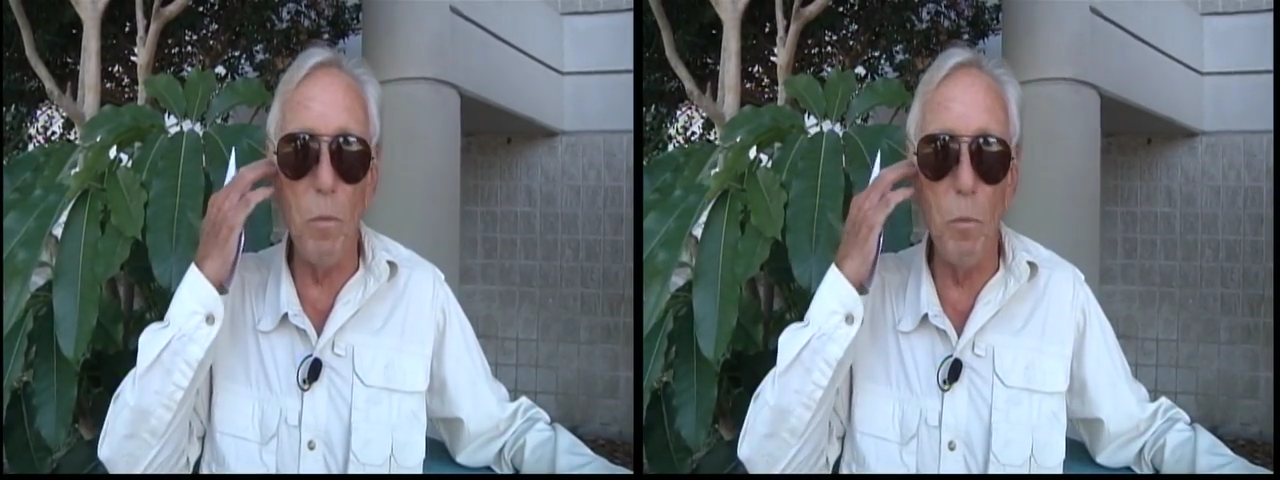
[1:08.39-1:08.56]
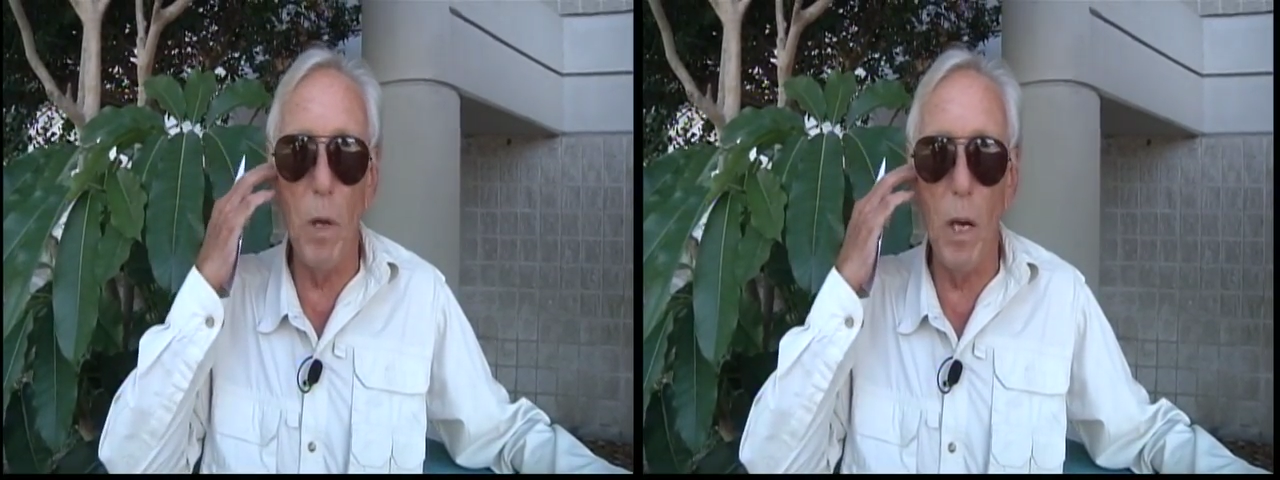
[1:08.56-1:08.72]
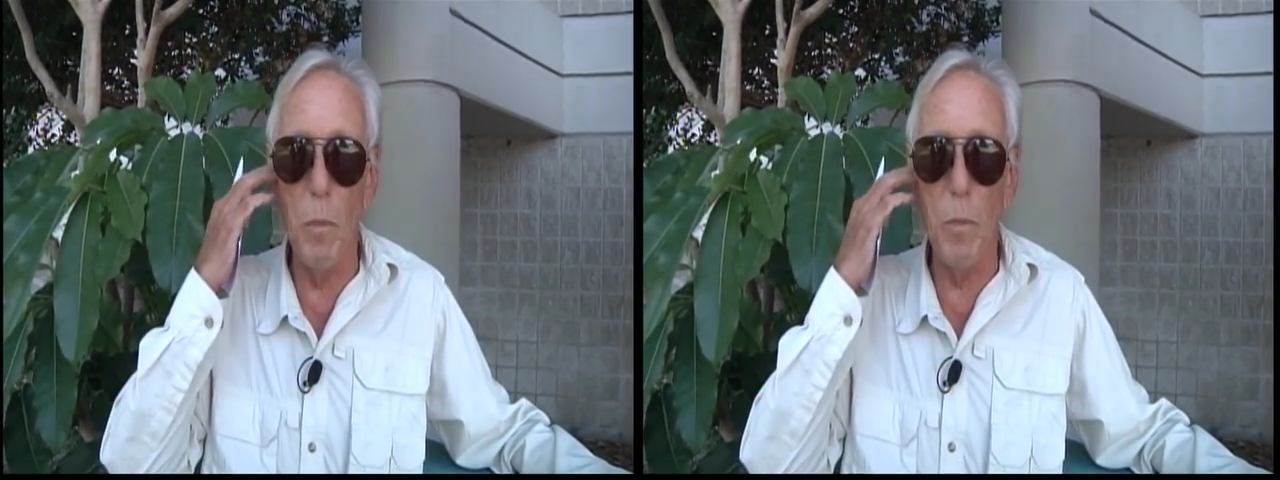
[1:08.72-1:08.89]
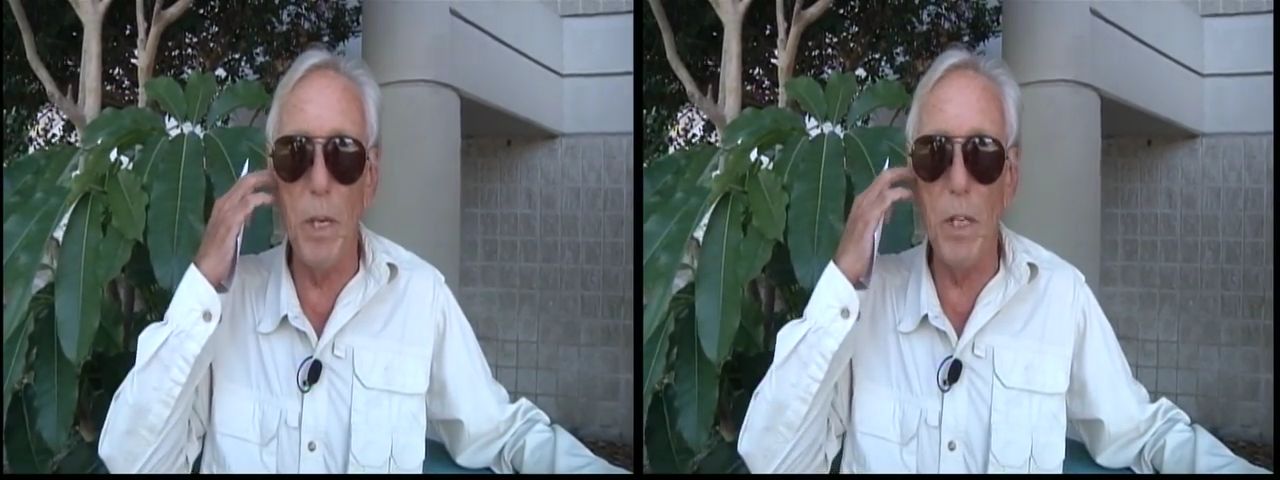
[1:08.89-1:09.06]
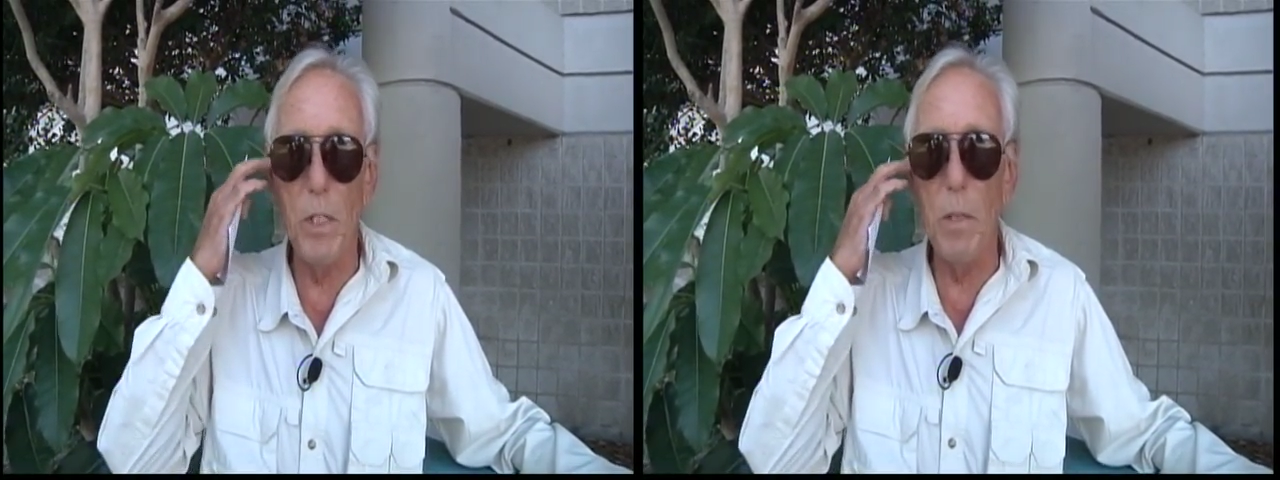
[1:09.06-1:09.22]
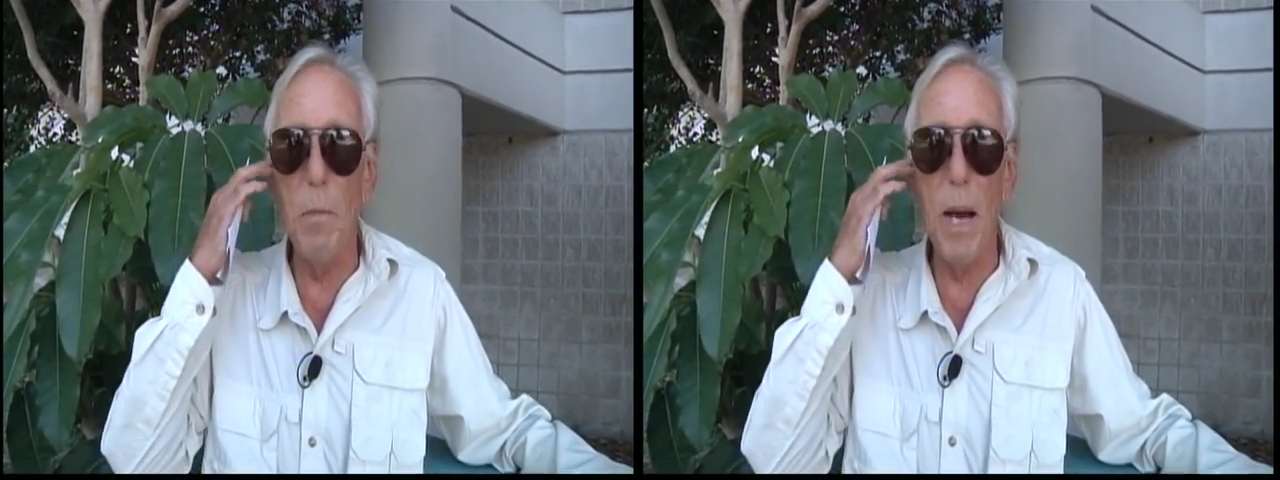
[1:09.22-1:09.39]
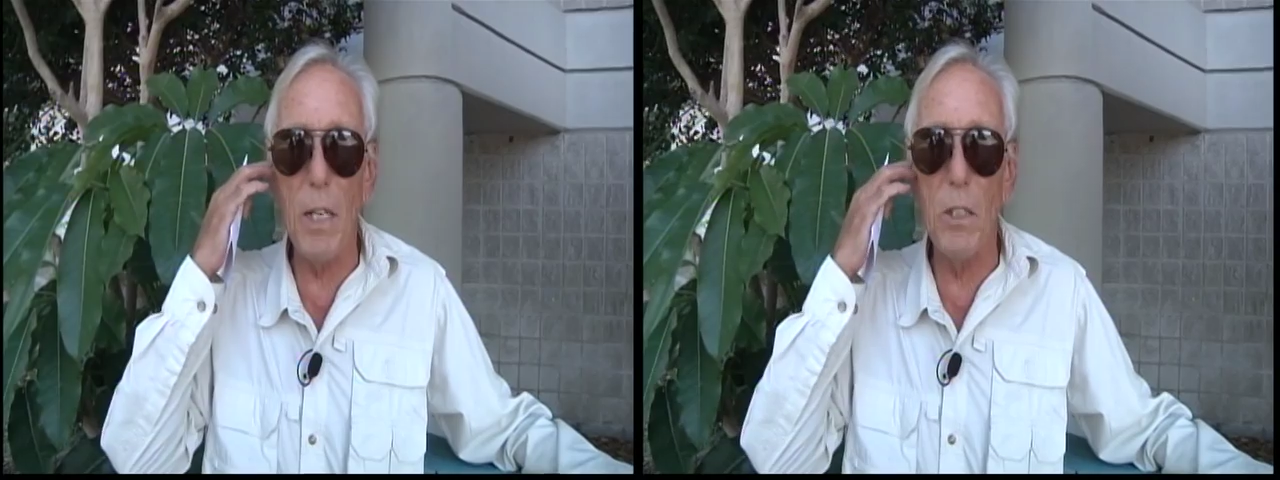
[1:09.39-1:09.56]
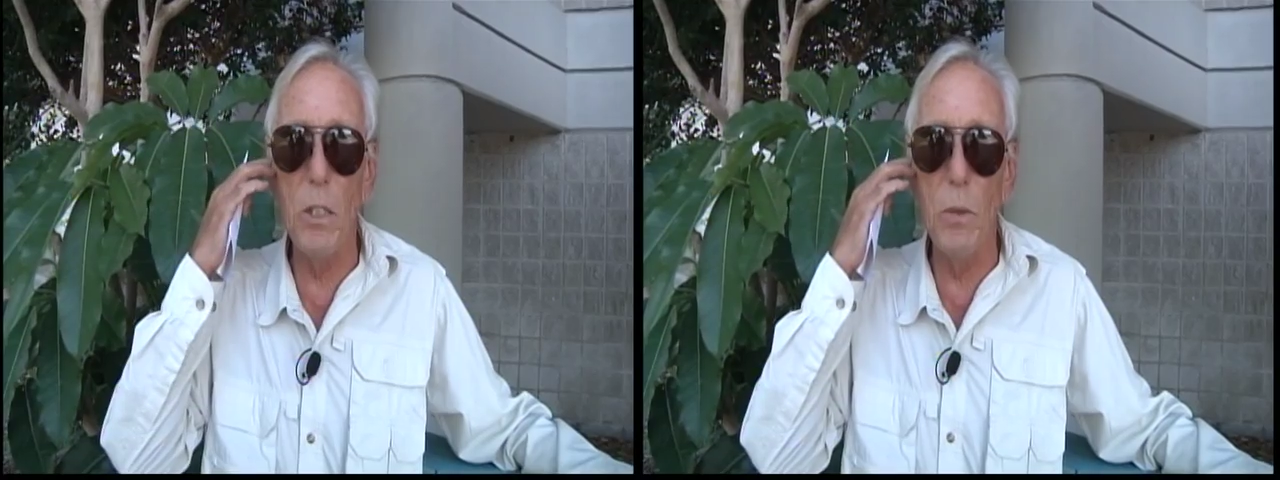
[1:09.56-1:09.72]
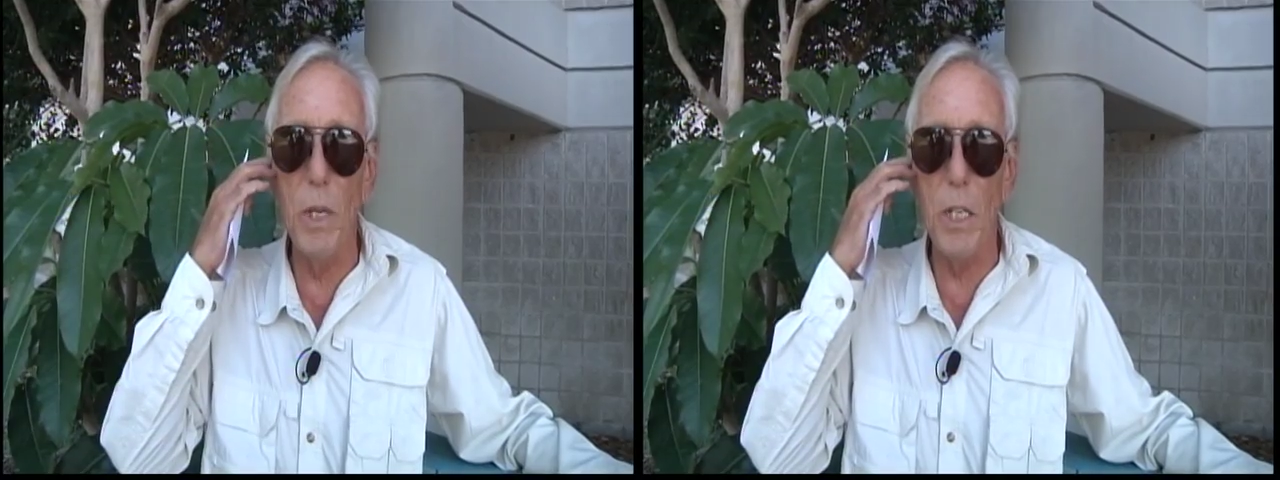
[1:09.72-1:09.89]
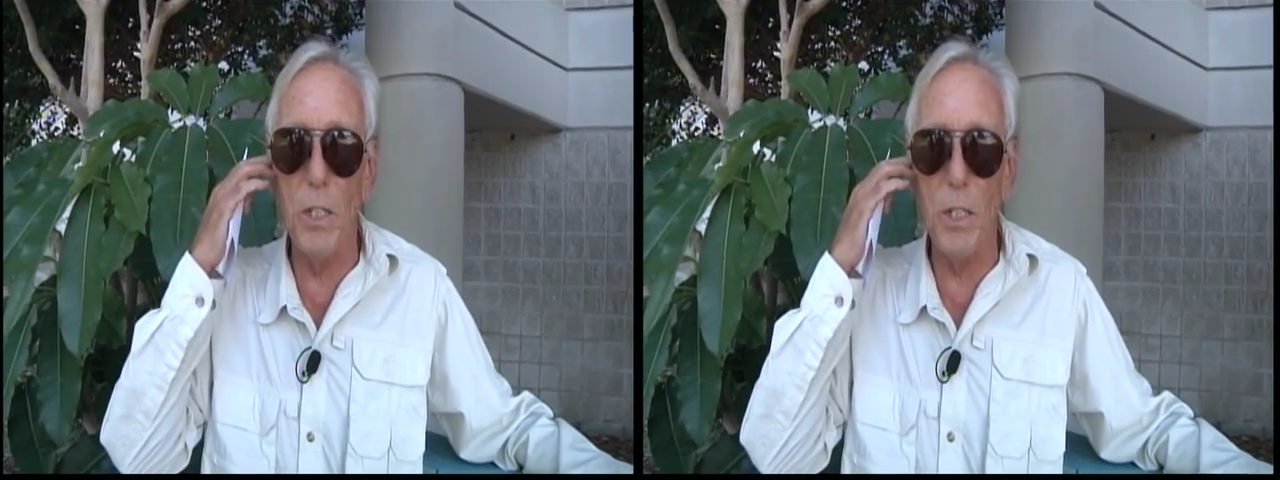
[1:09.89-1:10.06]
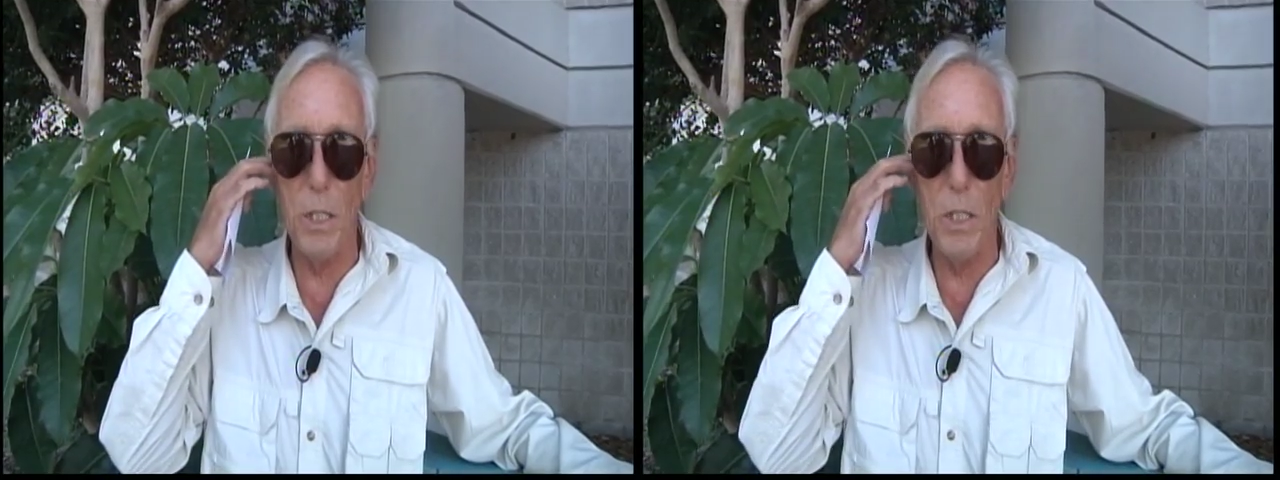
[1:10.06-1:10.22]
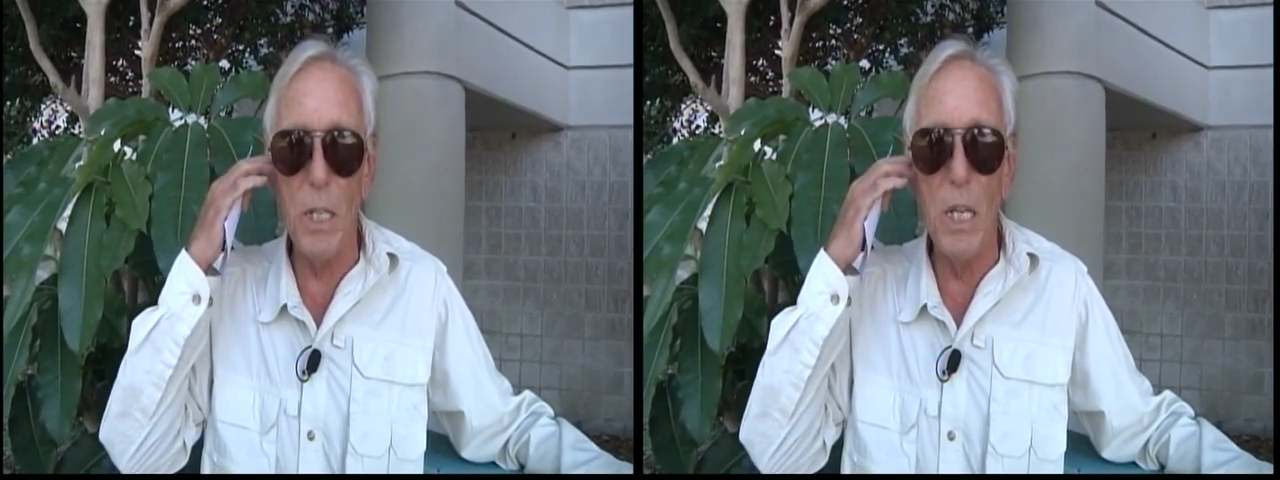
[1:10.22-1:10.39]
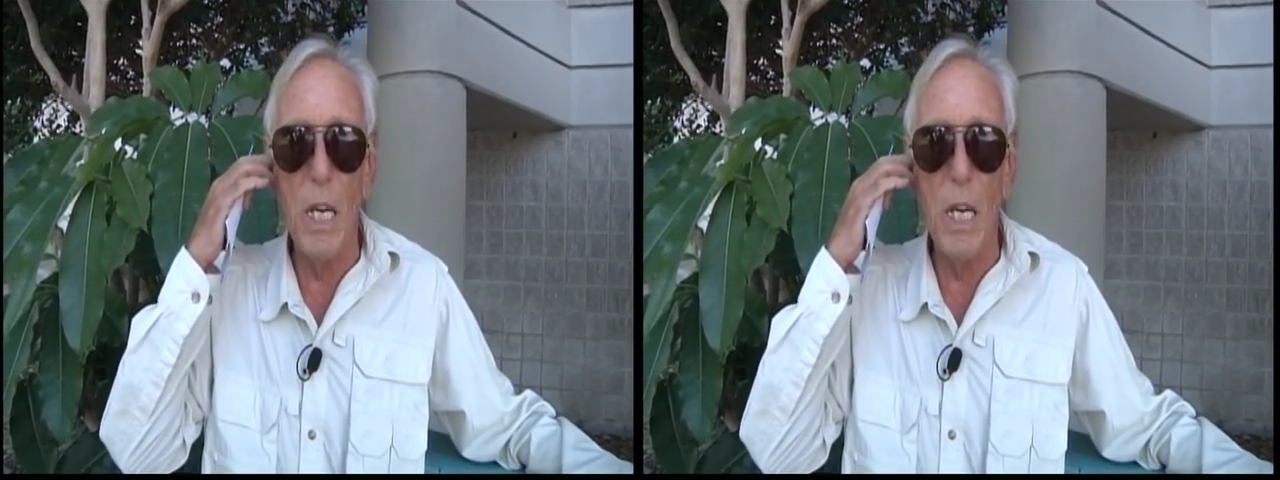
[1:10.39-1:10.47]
millimeters, about 2 inches.